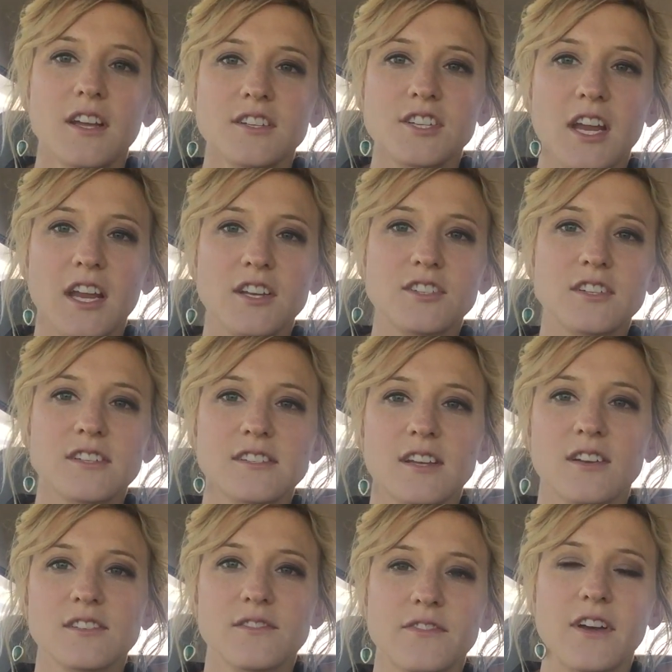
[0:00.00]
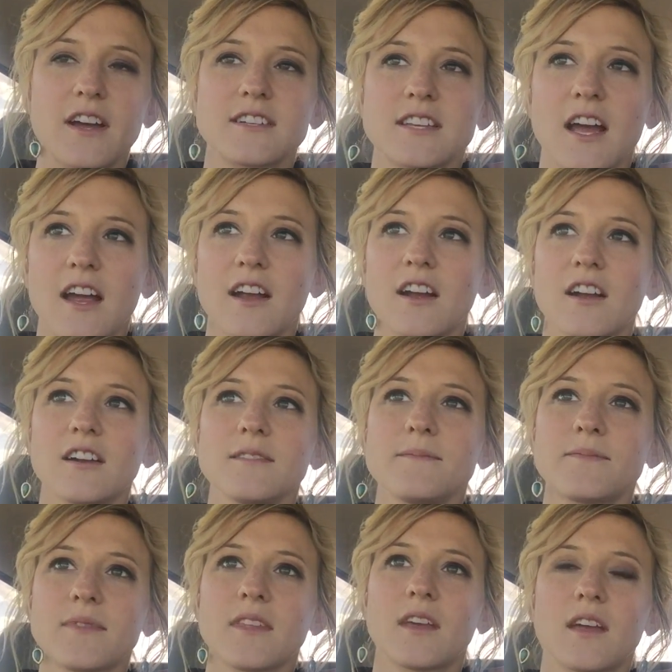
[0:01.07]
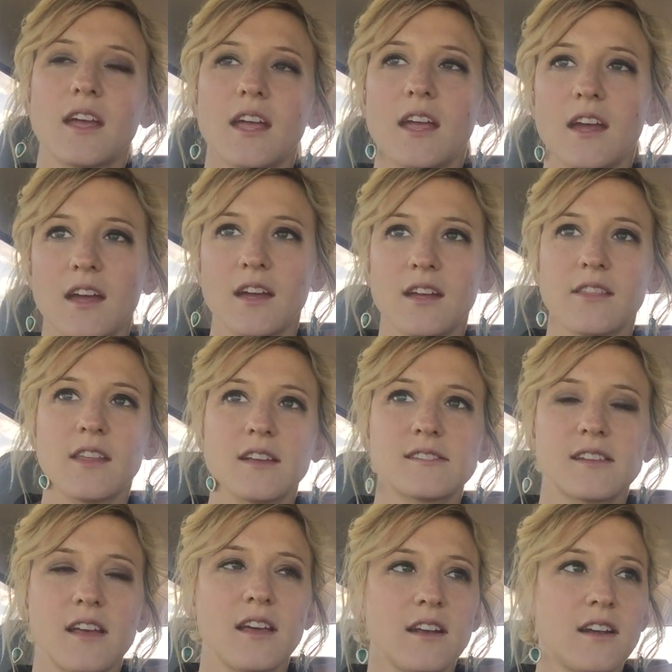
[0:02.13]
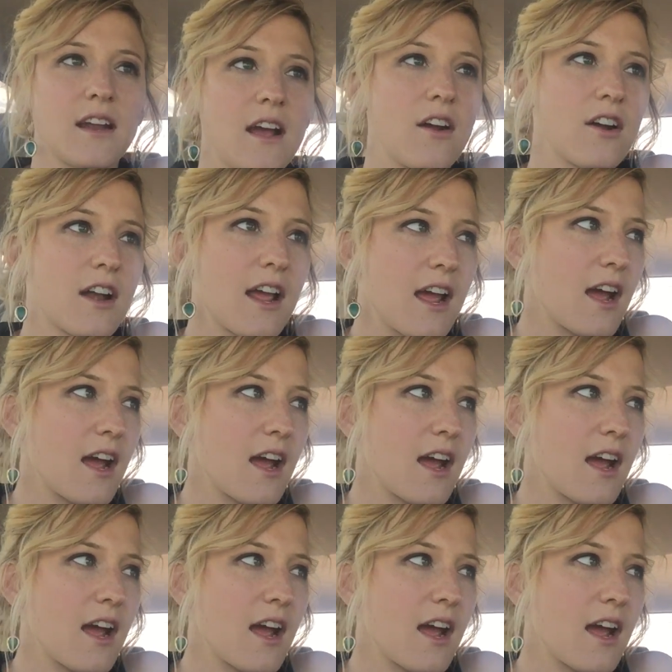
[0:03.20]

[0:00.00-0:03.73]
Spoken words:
changed because there was a flat tire. And they said an hour and a